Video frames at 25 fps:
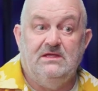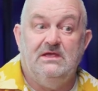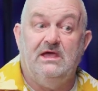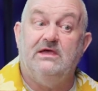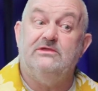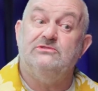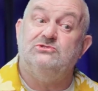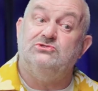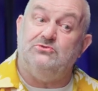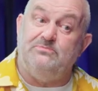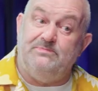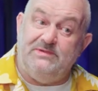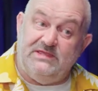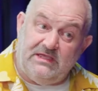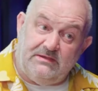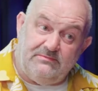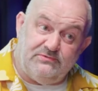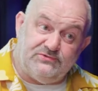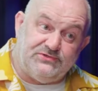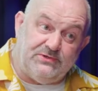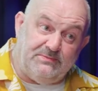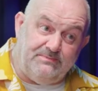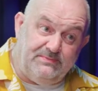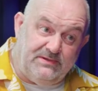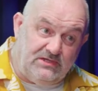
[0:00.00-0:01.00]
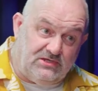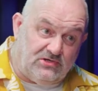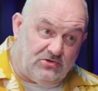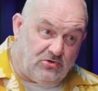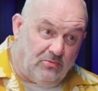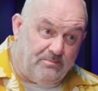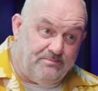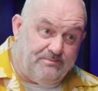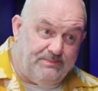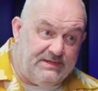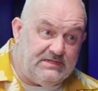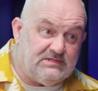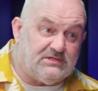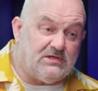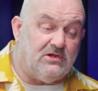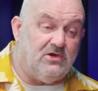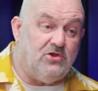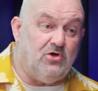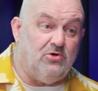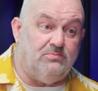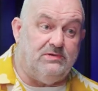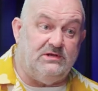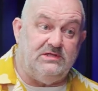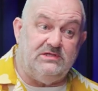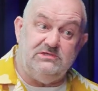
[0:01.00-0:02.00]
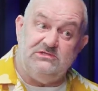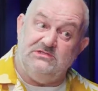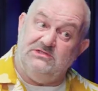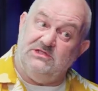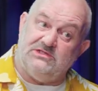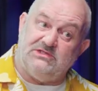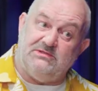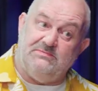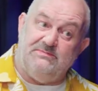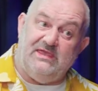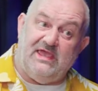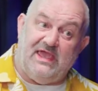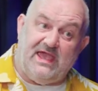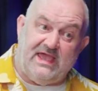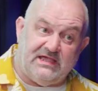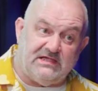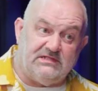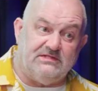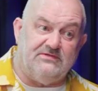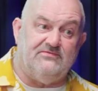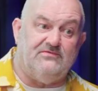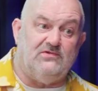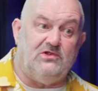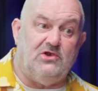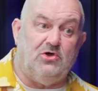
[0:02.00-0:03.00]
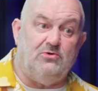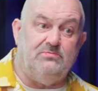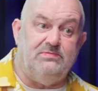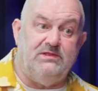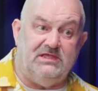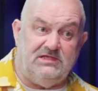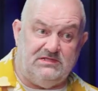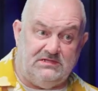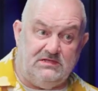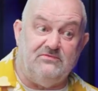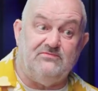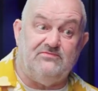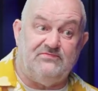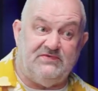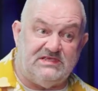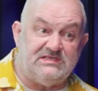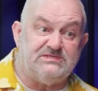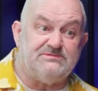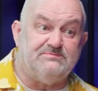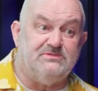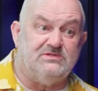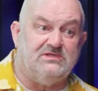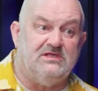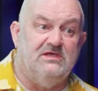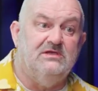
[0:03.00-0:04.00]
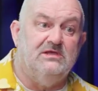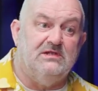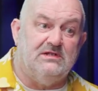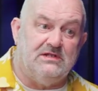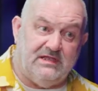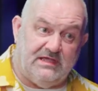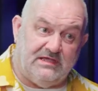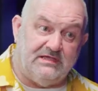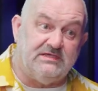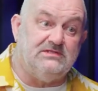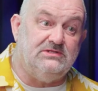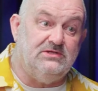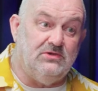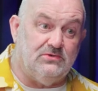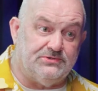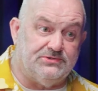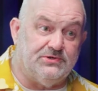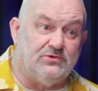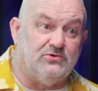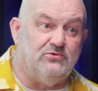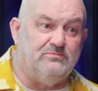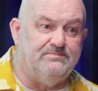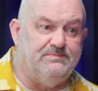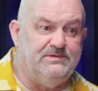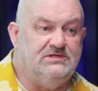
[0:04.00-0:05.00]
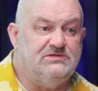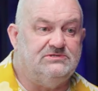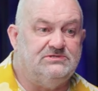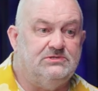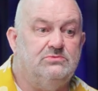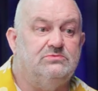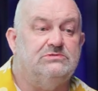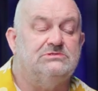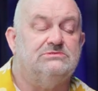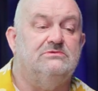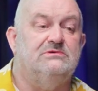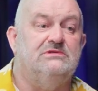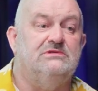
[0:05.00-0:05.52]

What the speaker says: And to be able to be compete globally, you need to be active globally and invest like the other companies do as